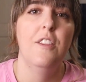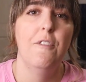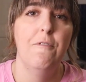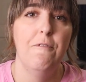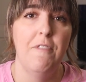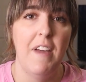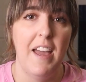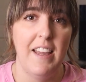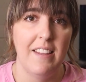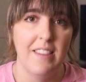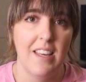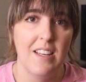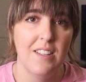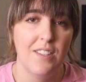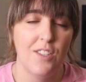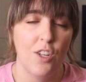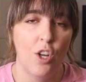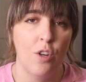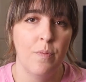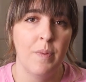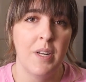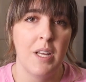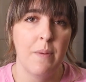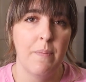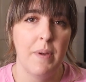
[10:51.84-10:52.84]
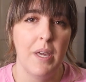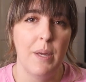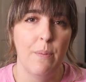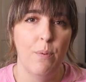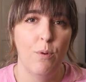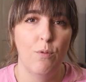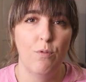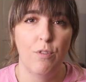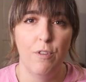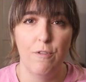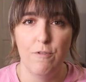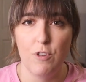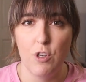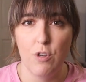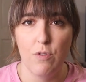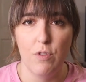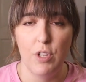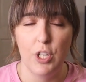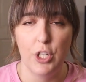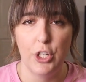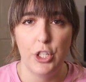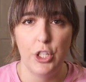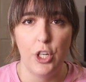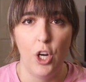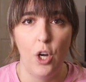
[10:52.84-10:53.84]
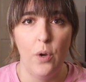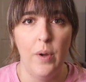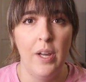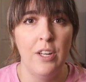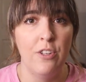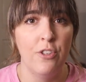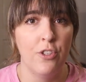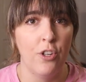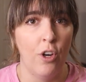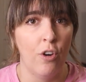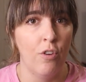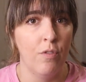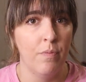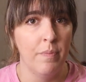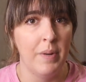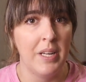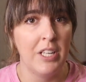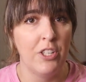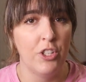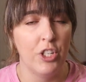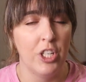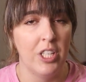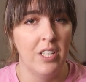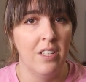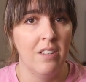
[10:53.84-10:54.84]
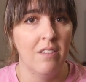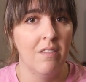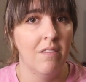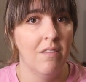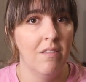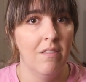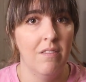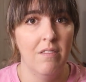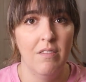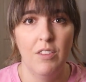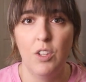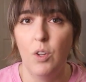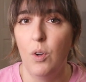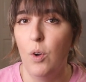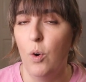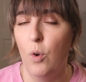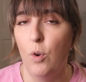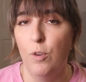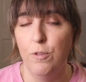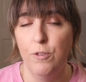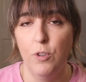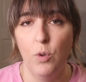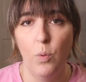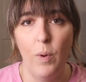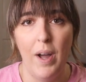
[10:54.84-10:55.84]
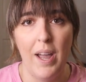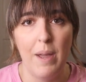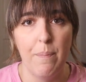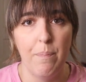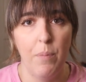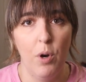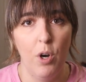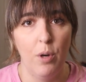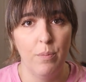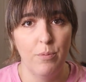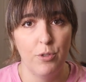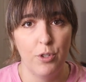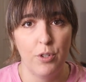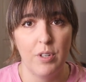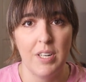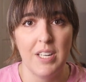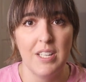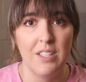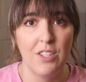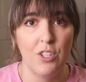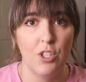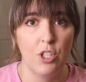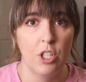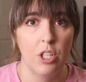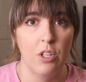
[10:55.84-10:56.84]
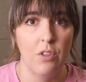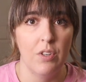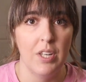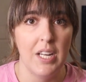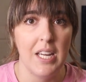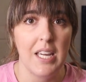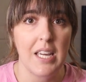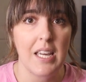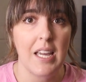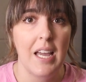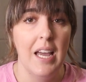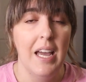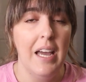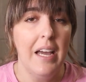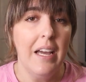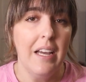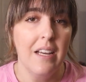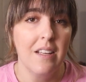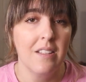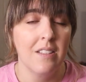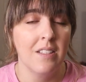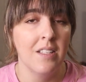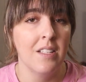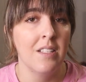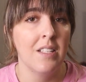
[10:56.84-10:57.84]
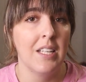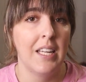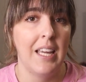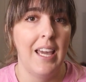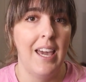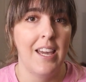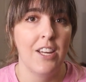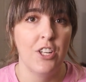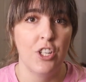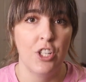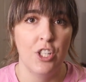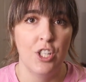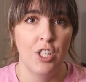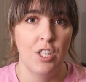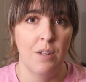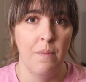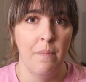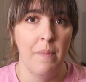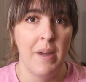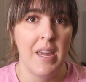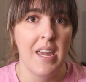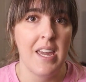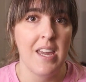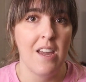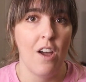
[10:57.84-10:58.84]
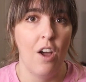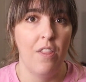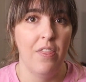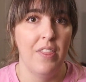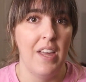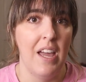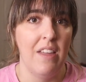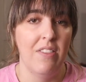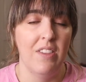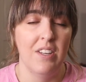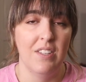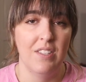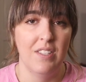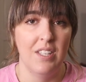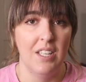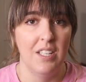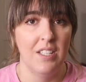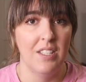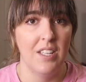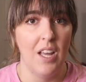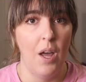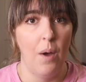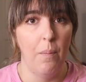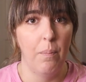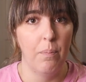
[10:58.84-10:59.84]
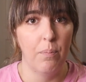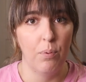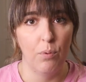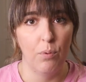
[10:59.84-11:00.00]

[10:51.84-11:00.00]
the fact that so many people review this show and don't mention the awful way Bob treats Judy is an indication to me that this is a